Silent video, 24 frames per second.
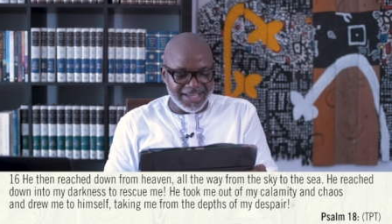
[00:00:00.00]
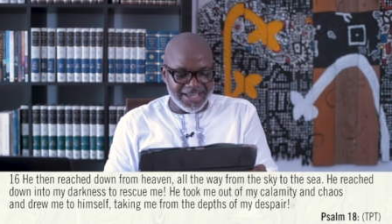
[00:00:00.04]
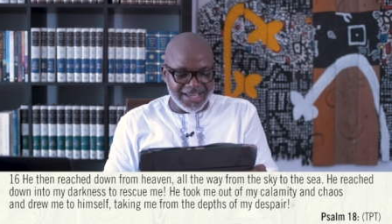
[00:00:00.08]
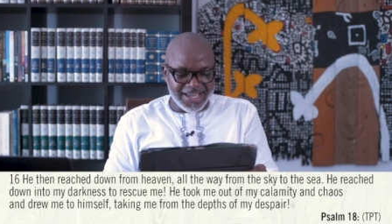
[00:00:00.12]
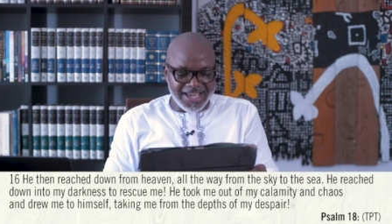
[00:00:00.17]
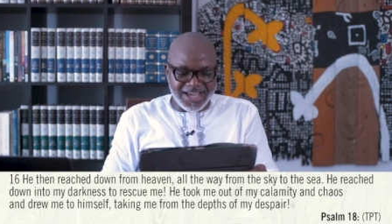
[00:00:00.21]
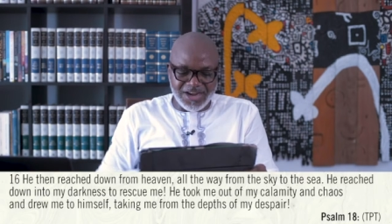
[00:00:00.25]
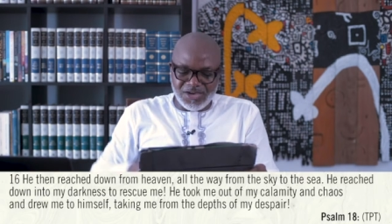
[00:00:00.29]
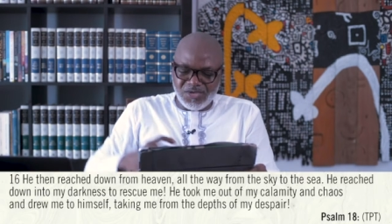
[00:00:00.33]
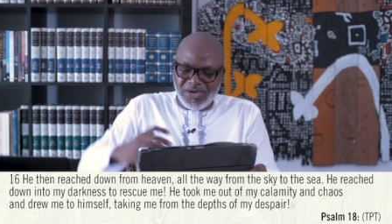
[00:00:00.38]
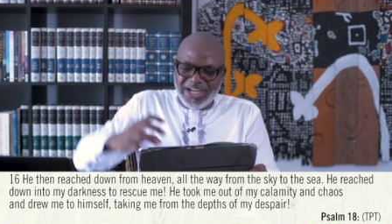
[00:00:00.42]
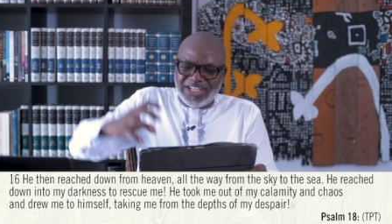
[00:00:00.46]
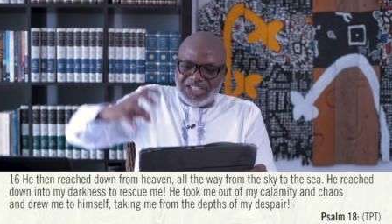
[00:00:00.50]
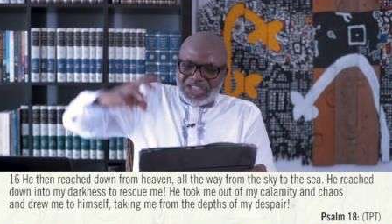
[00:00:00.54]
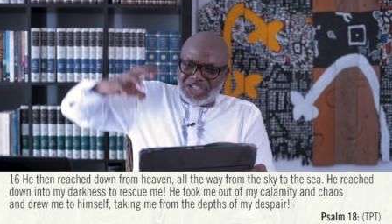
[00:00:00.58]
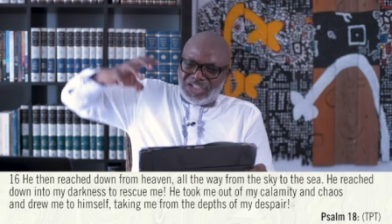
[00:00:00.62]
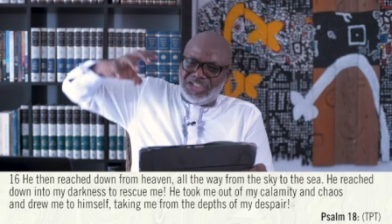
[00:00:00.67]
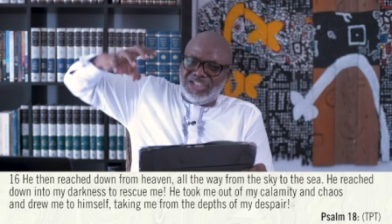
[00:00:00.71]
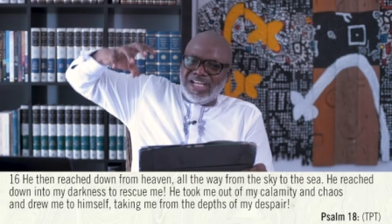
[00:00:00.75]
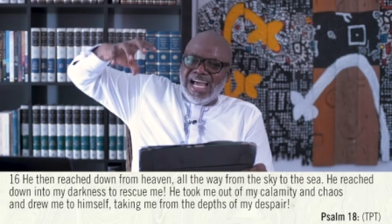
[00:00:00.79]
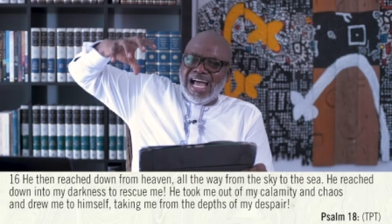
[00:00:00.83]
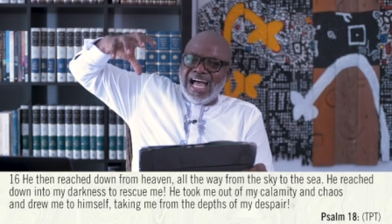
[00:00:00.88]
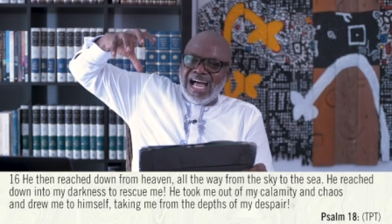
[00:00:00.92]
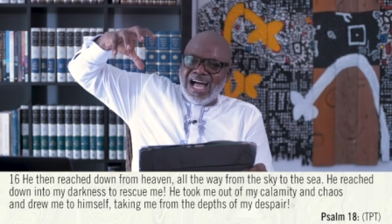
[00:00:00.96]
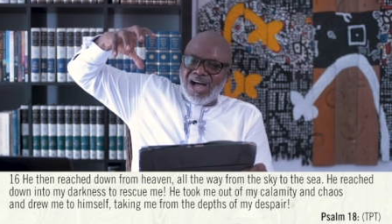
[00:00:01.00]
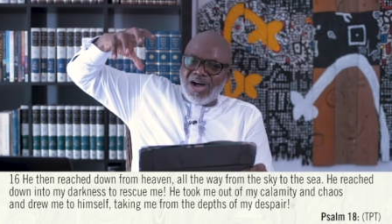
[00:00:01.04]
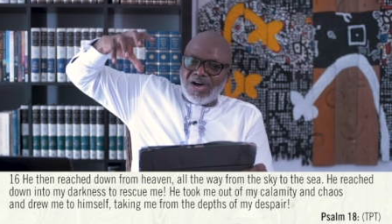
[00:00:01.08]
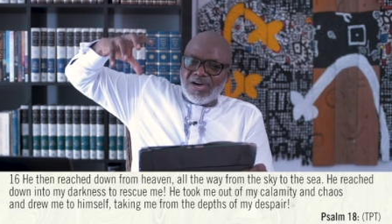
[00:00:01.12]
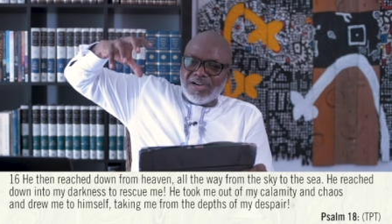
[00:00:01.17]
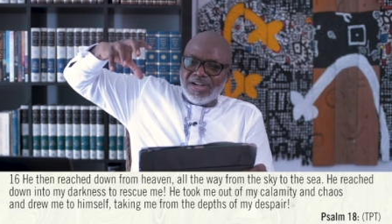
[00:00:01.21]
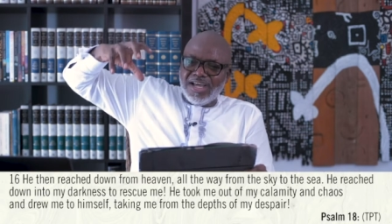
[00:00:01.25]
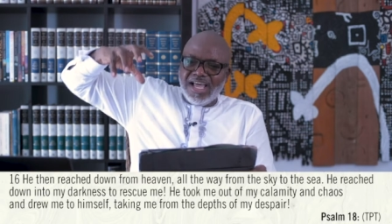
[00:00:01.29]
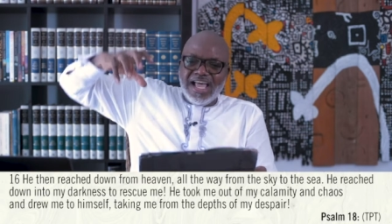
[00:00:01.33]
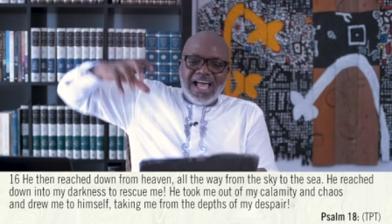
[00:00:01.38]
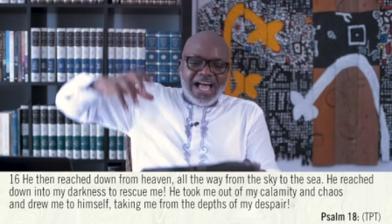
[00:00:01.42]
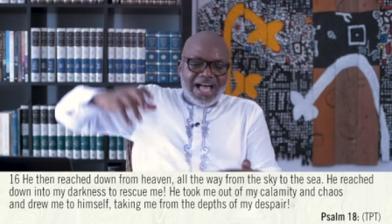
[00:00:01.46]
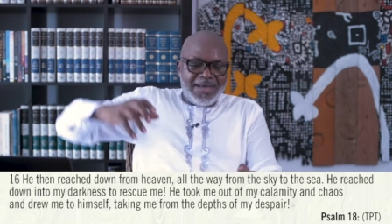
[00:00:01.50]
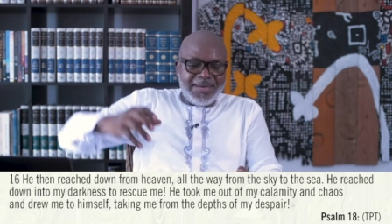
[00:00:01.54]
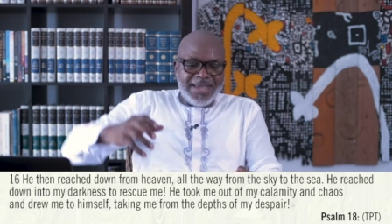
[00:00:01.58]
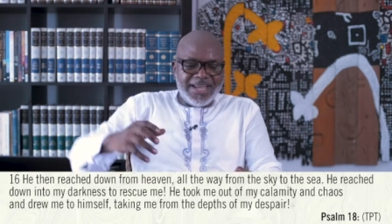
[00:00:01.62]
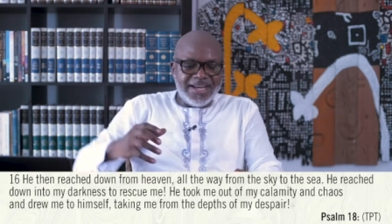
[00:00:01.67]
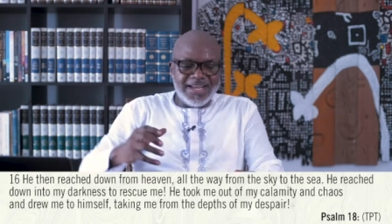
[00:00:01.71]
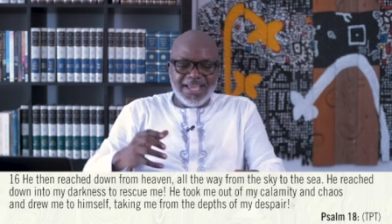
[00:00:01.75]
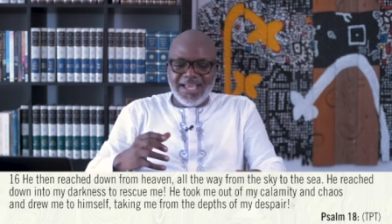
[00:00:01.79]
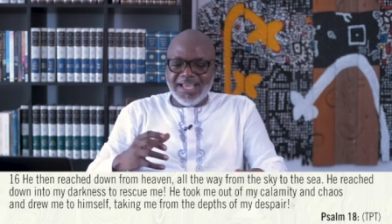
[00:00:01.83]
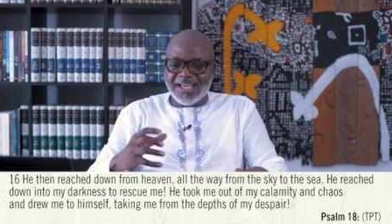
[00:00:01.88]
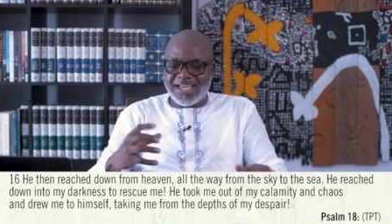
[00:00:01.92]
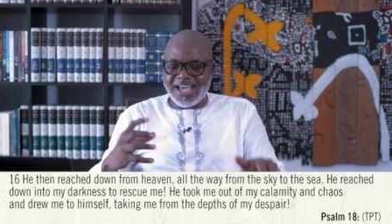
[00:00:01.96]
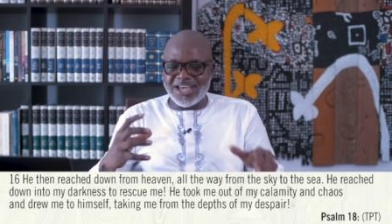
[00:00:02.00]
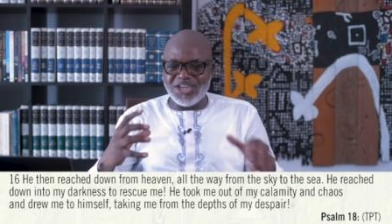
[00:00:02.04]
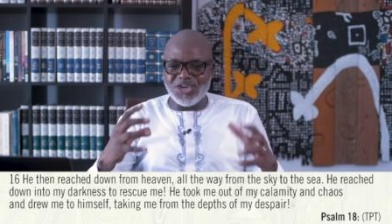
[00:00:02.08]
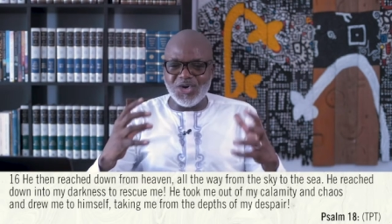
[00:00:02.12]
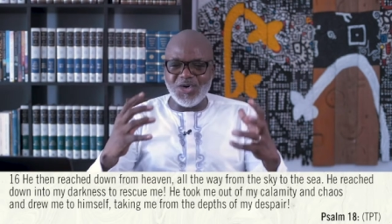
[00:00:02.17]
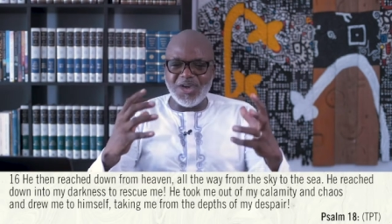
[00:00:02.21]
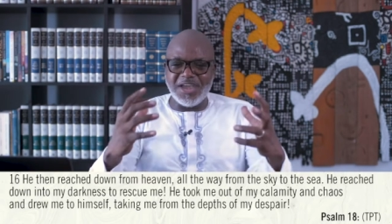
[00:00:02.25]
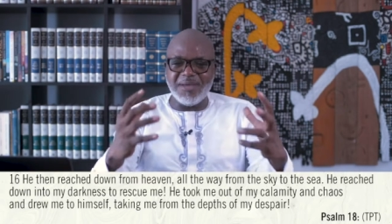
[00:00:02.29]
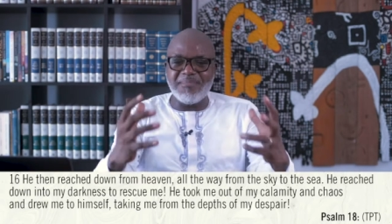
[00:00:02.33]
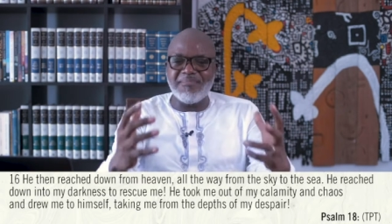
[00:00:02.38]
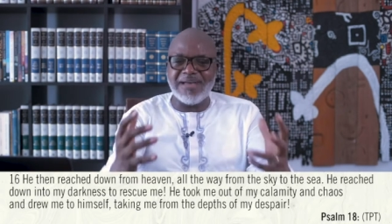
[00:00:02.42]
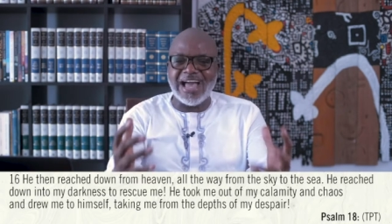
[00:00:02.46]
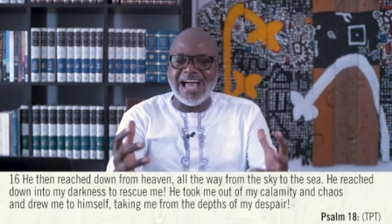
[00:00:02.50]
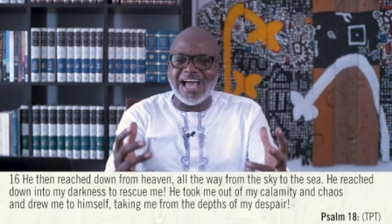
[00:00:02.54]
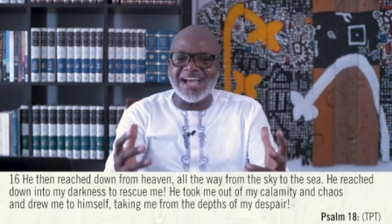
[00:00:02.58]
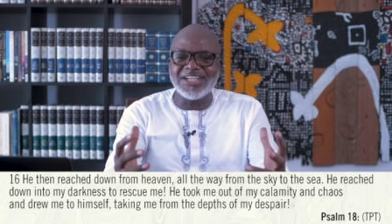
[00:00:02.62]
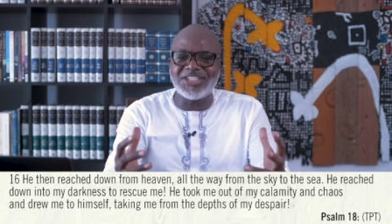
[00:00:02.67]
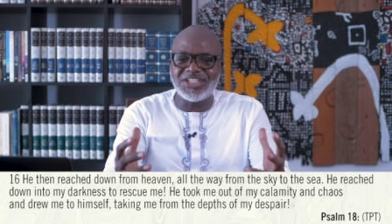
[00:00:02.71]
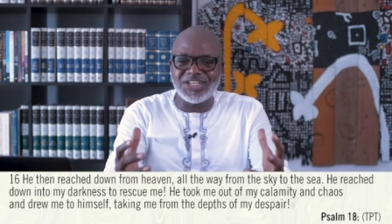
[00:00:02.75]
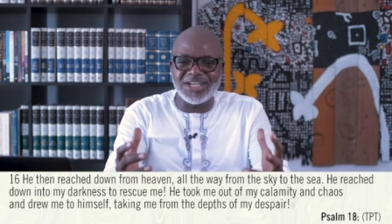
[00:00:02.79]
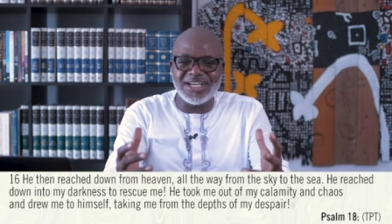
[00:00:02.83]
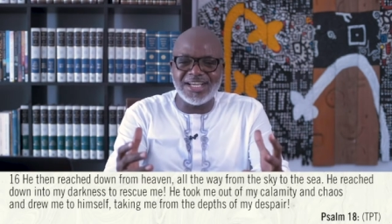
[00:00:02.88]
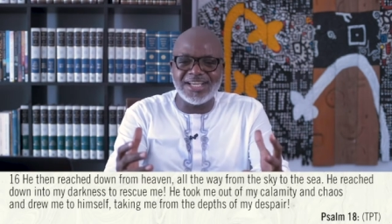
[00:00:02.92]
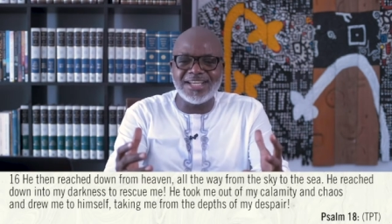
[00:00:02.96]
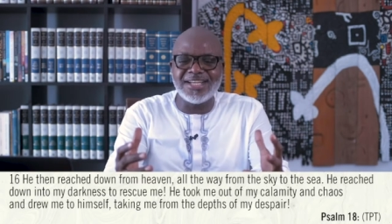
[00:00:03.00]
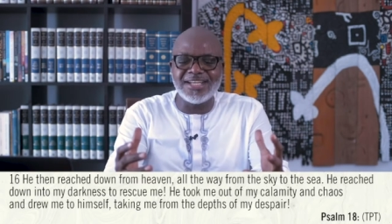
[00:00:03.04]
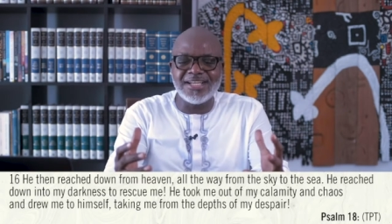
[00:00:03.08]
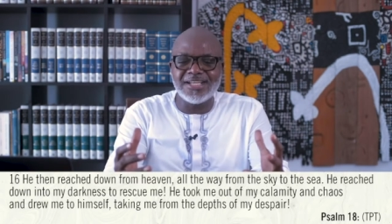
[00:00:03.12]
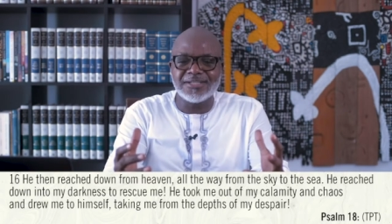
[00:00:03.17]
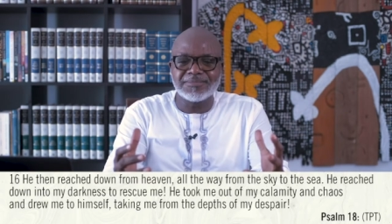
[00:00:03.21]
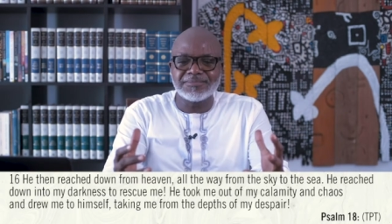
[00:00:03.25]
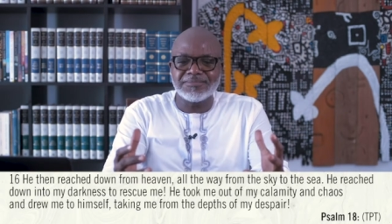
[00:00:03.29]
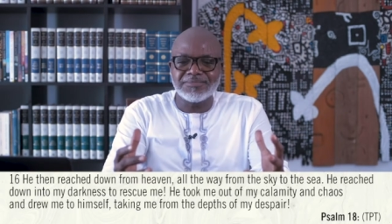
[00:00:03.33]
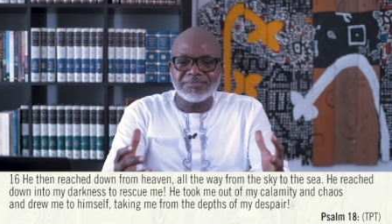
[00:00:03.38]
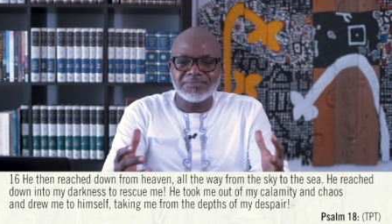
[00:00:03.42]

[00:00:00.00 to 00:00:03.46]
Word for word: He reached down. I mean, can you imagine?